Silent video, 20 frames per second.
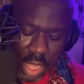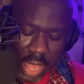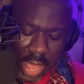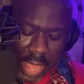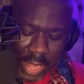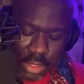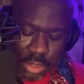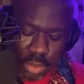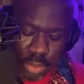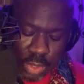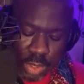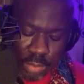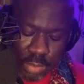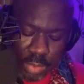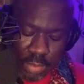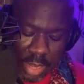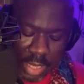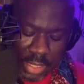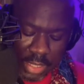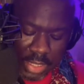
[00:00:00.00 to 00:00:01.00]
I toyed with
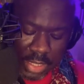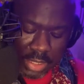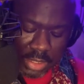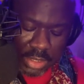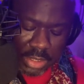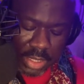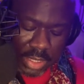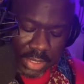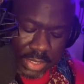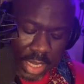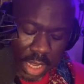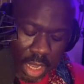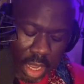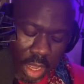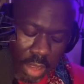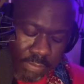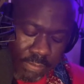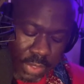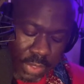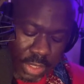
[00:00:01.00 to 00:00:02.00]
my kitchen as I
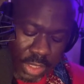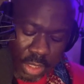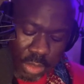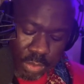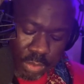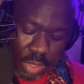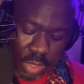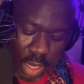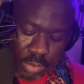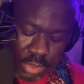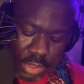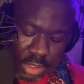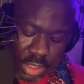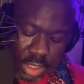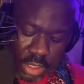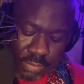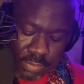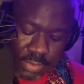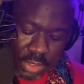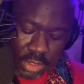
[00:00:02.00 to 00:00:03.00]
often did when I was
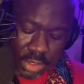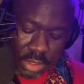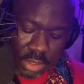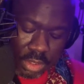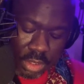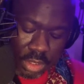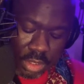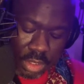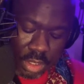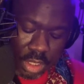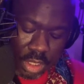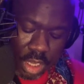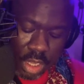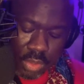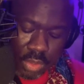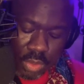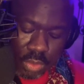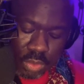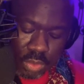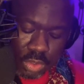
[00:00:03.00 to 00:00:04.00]
nervous.
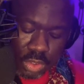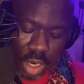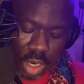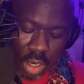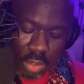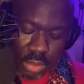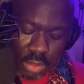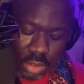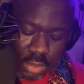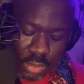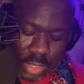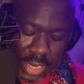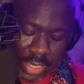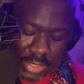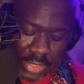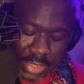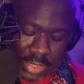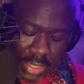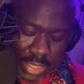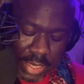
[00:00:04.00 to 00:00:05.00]
Those gnarled
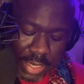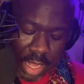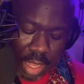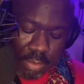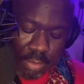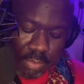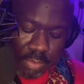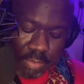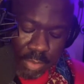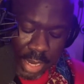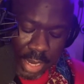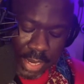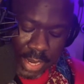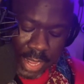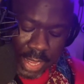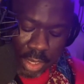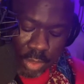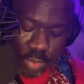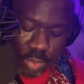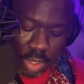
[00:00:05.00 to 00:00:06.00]
strands at the nape of my
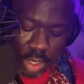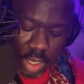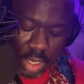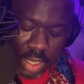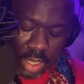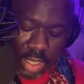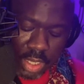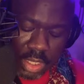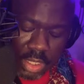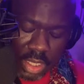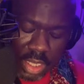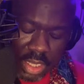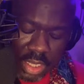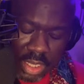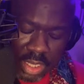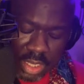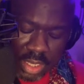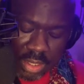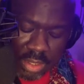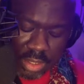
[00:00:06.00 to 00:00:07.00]
neck were
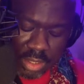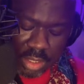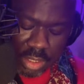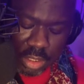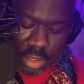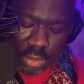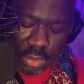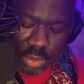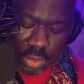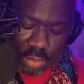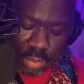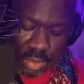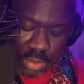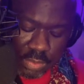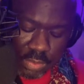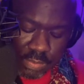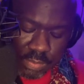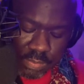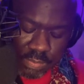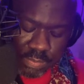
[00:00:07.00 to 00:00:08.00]
kinkier than usual.
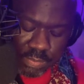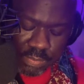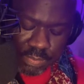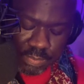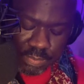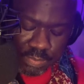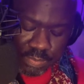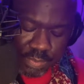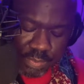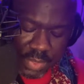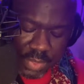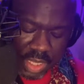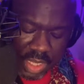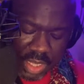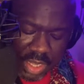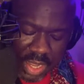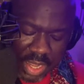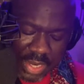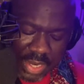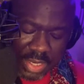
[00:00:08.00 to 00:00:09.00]

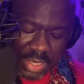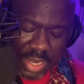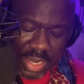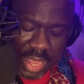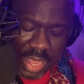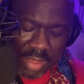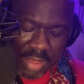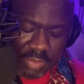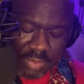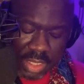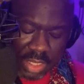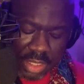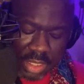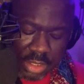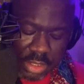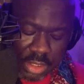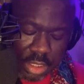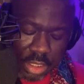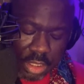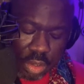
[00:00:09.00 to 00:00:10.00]
I didn't have the
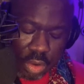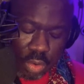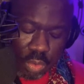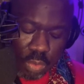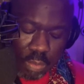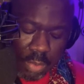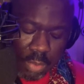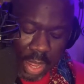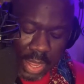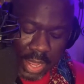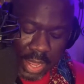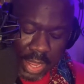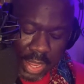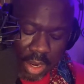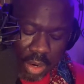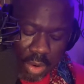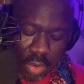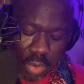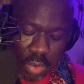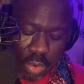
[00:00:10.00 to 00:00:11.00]
energy to comb my hair
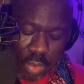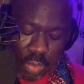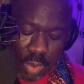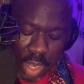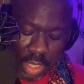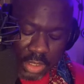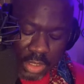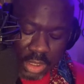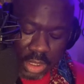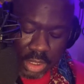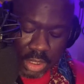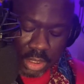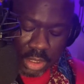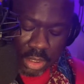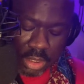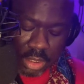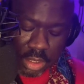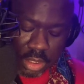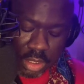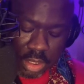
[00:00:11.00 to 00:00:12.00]
or wash it.
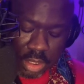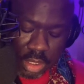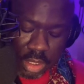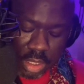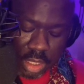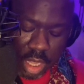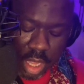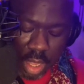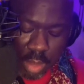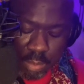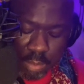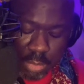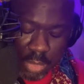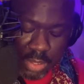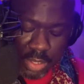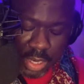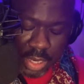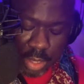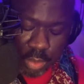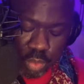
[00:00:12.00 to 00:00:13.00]

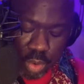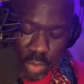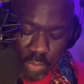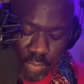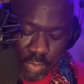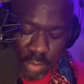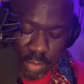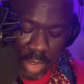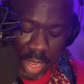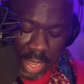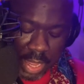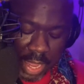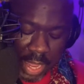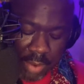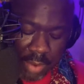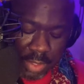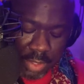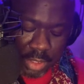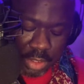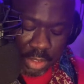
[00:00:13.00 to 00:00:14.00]
Mother had woven my
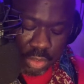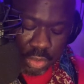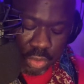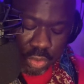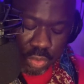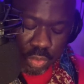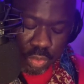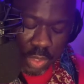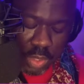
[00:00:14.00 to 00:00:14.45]
hair into two